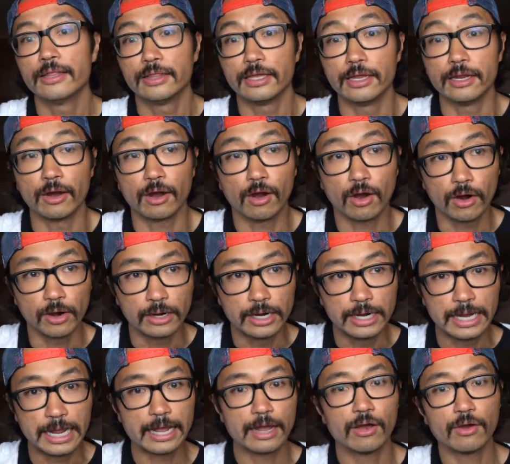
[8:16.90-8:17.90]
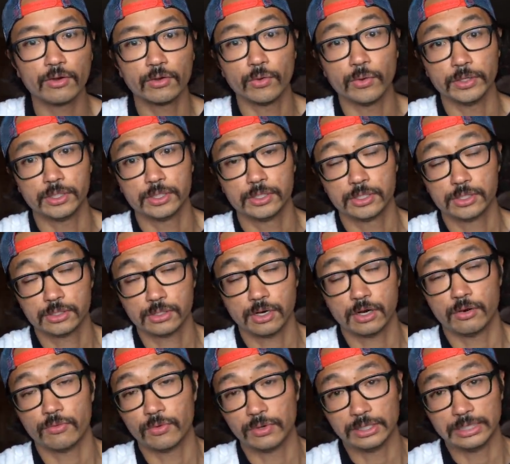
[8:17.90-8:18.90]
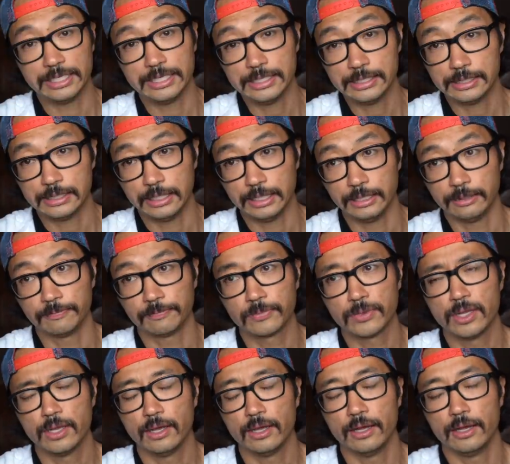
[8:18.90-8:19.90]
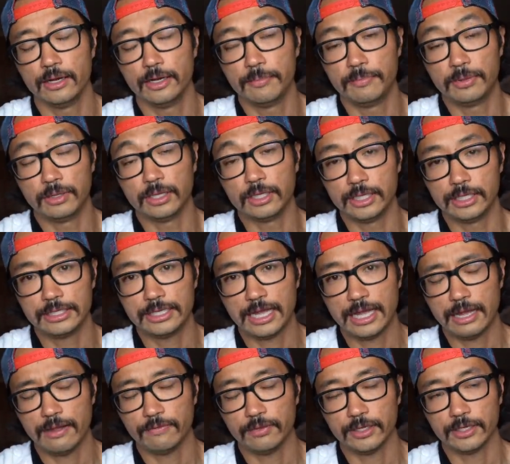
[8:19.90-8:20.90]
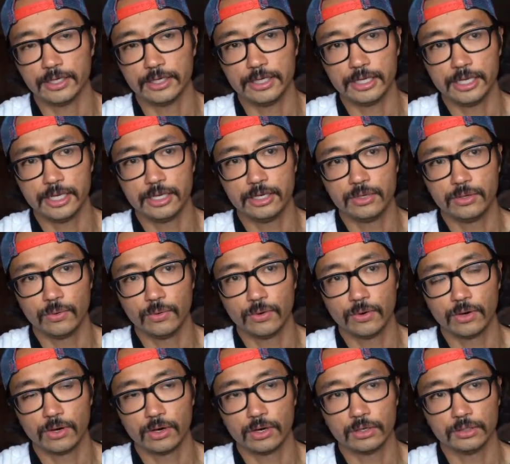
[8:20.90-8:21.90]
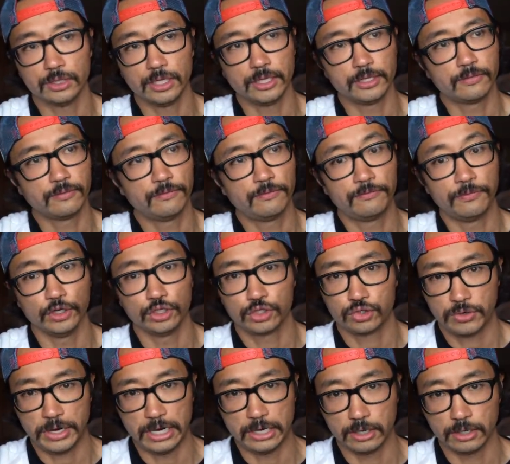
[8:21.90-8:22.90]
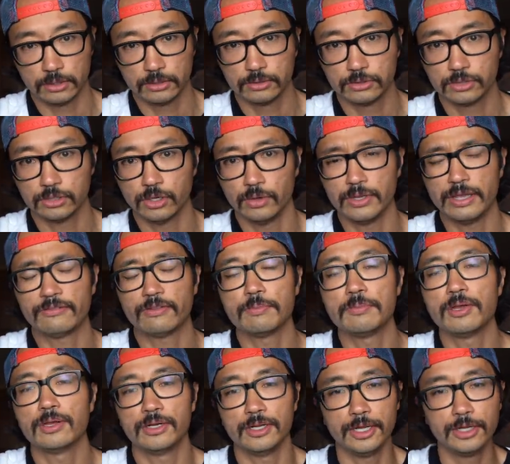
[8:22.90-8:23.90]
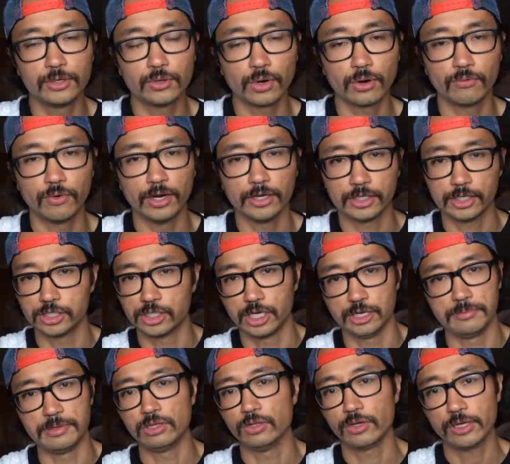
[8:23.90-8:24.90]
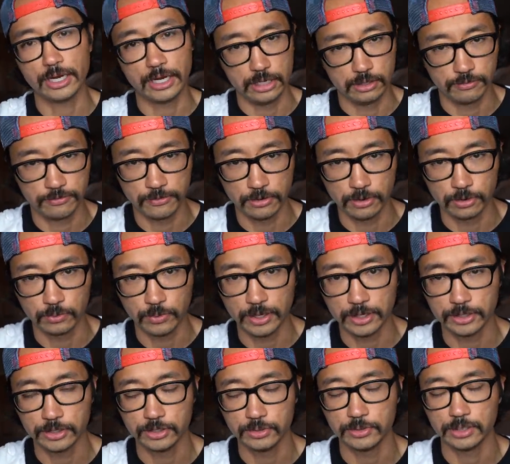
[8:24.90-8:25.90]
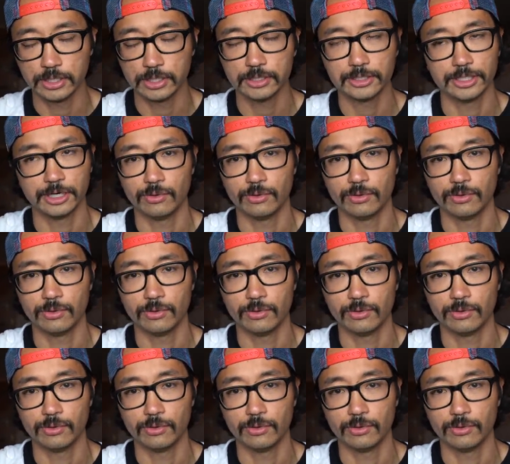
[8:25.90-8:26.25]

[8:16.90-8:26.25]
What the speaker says: They are now going to start releasing an ability to have like an indoor like foot trainer. So you have to be on an indoor run because you're going to be looking at your phone while you're doing this.